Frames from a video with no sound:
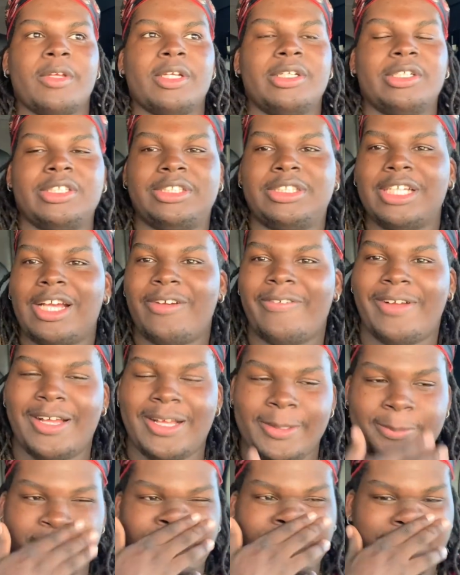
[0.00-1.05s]
So
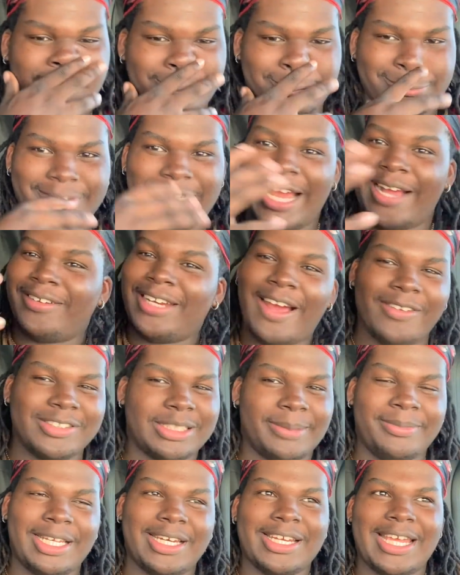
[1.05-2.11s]
that was
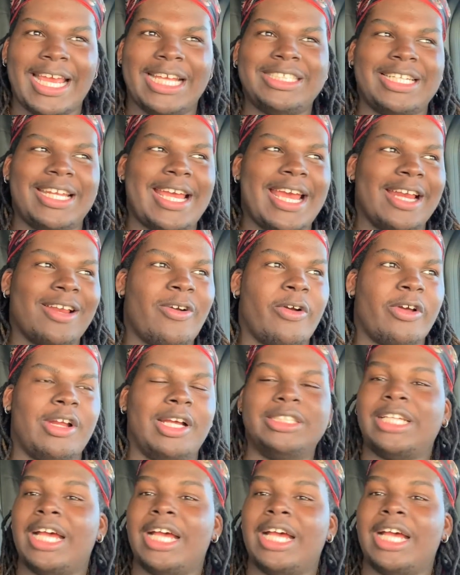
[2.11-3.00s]
some dedication I had going on.